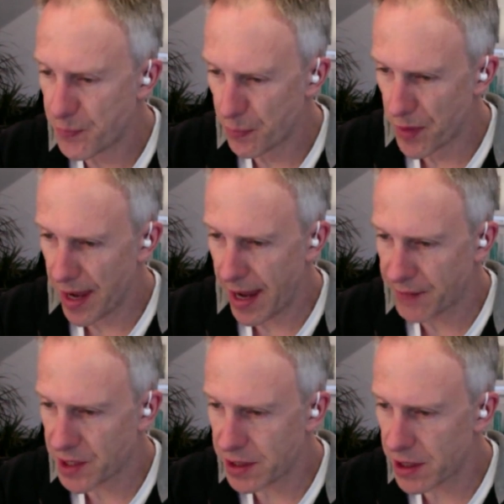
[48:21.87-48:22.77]
They have
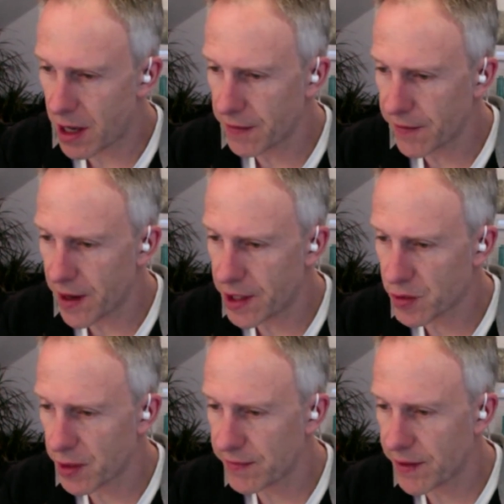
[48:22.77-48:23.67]
to start fast,
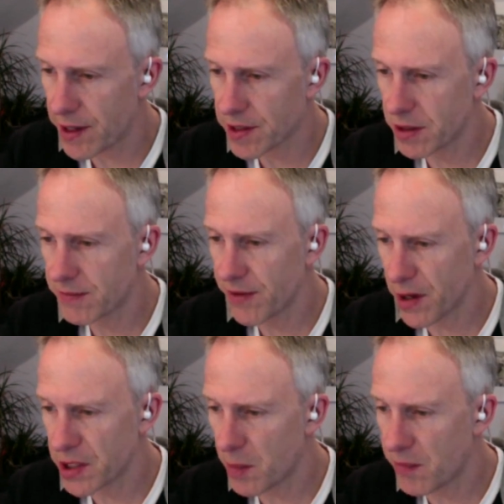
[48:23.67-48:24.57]
run fast, turn fast,
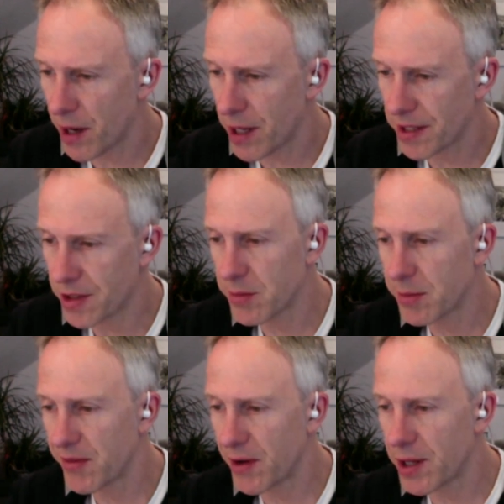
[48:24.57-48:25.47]
stop fast, extremely
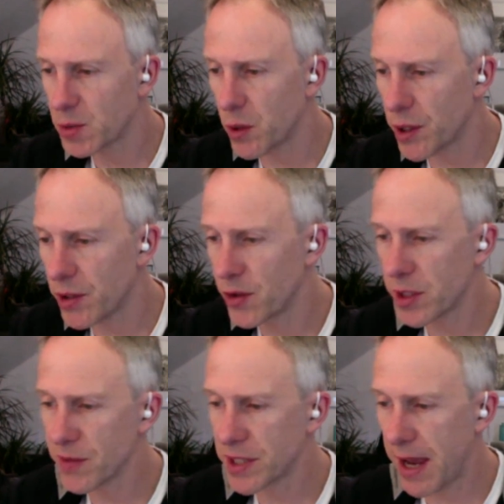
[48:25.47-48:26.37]
fast. 1/100th of
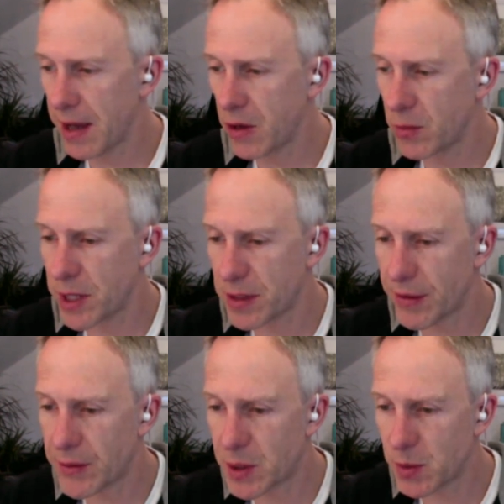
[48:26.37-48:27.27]
a second could mean the
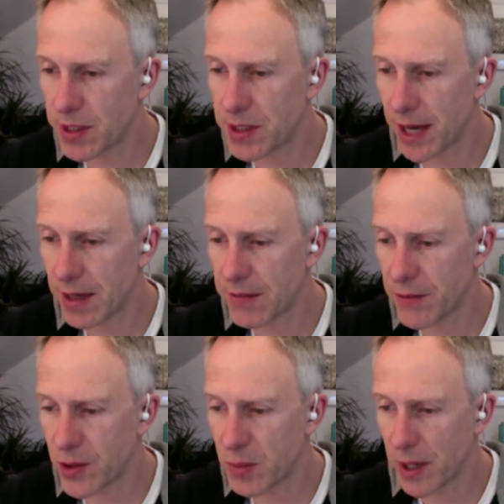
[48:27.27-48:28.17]
difference between second and
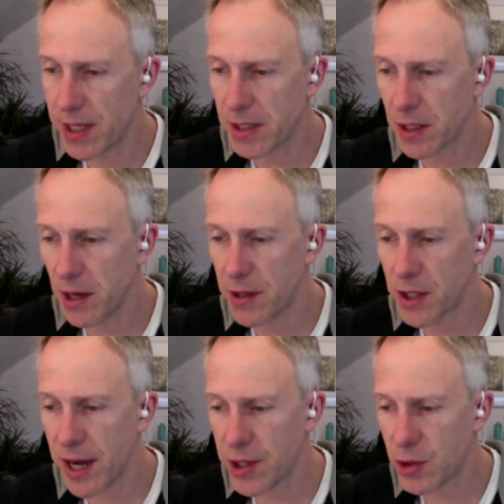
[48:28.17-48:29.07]
first place and a large
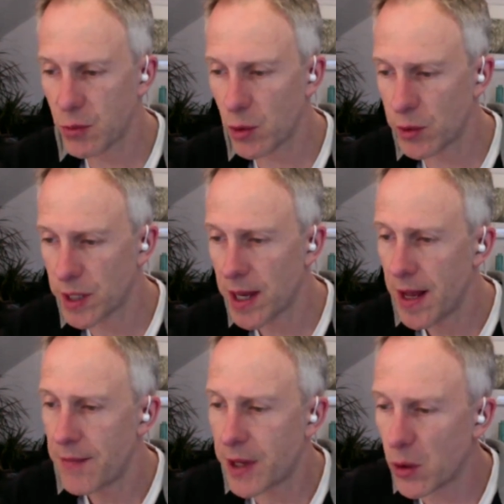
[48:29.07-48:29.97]
cash award.
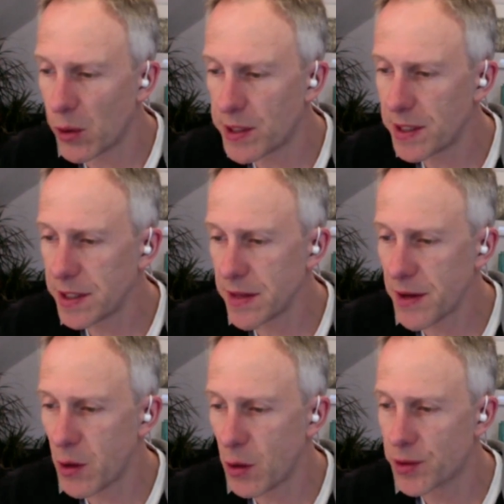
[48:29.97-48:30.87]
They all insist that their
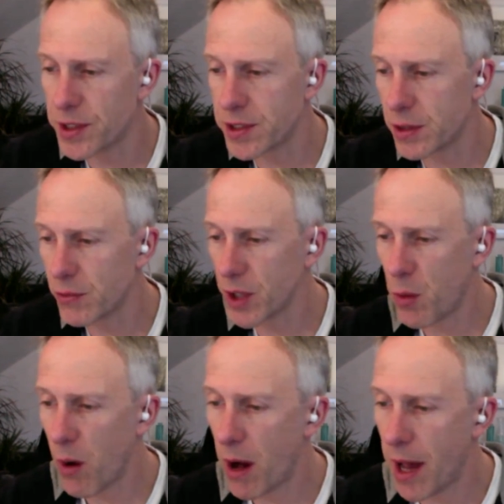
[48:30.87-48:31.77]
horses
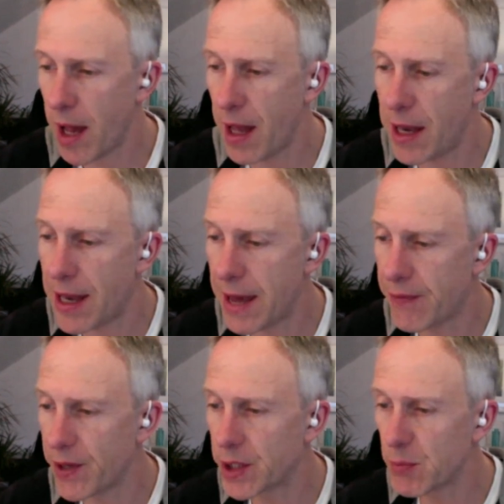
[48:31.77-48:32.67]
require
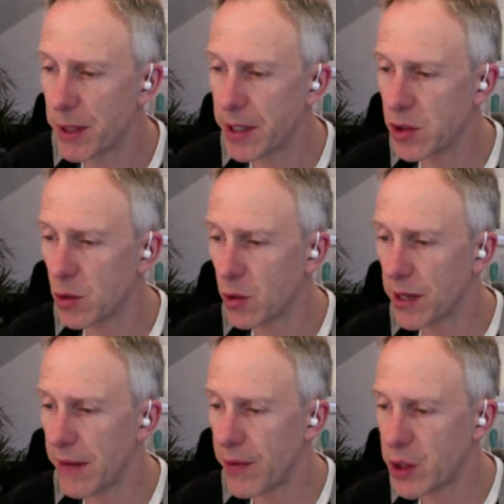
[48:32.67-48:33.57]
leverage bits or
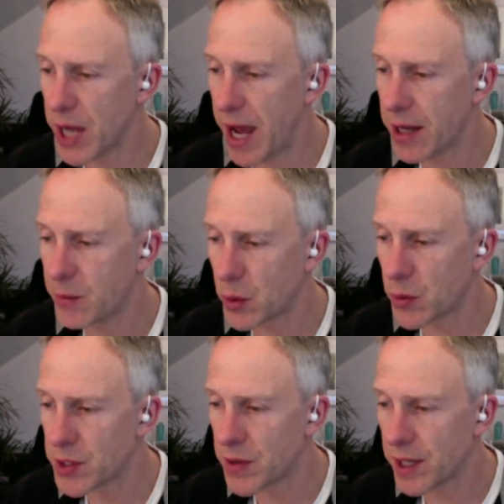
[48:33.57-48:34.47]
leverage hackamores
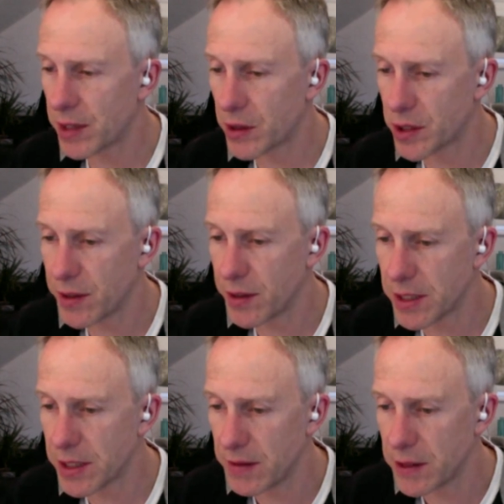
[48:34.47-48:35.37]
so they can not only turn